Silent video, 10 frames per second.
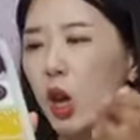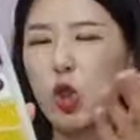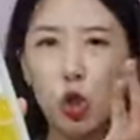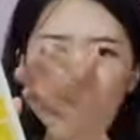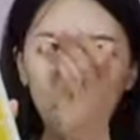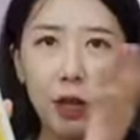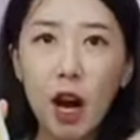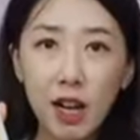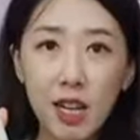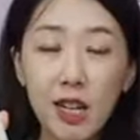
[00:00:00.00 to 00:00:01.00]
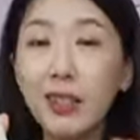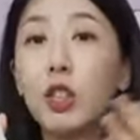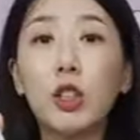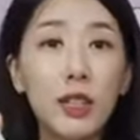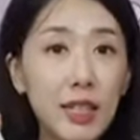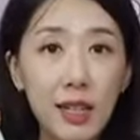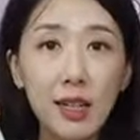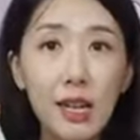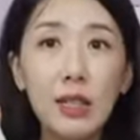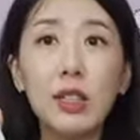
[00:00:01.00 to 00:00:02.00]
chopped onions, green
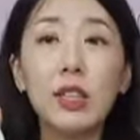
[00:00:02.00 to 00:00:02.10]
onions.